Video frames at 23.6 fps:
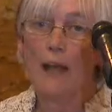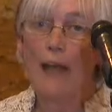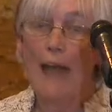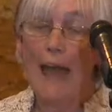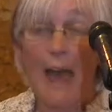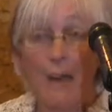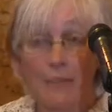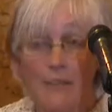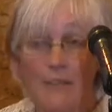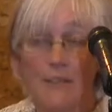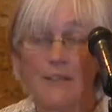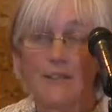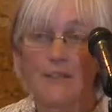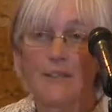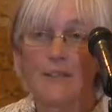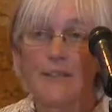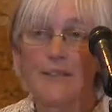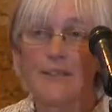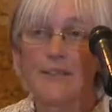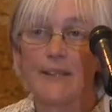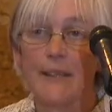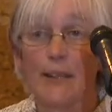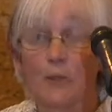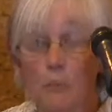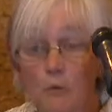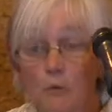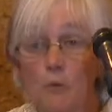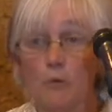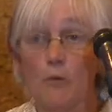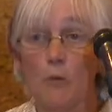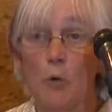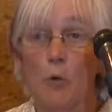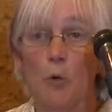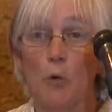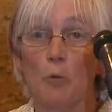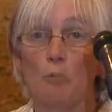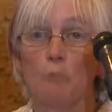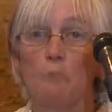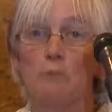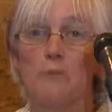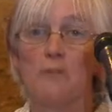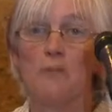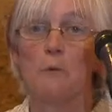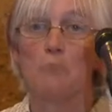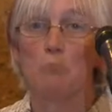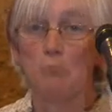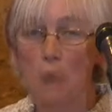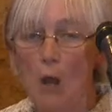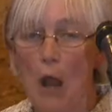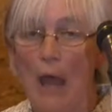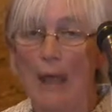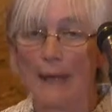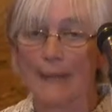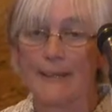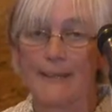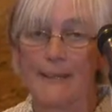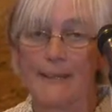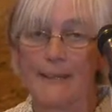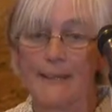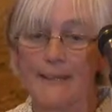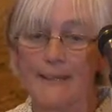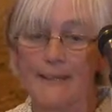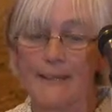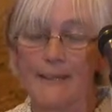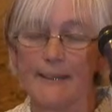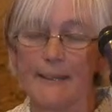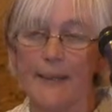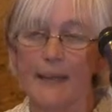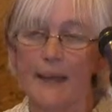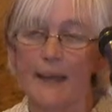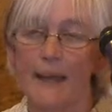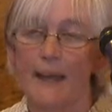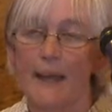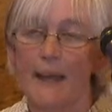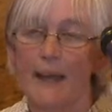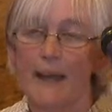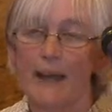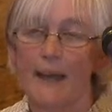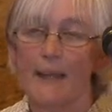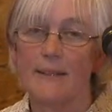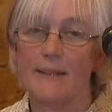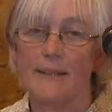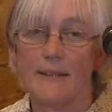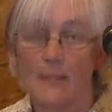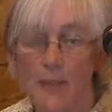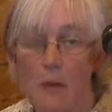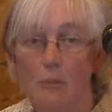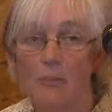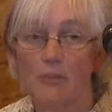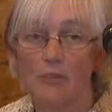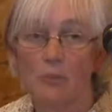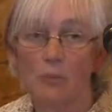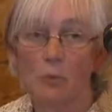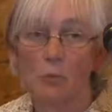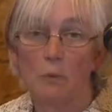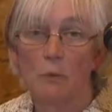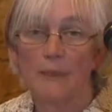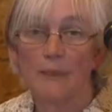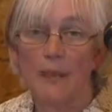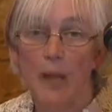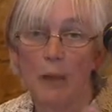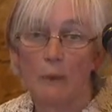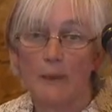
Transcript: evidence-informed practice. And some of you will know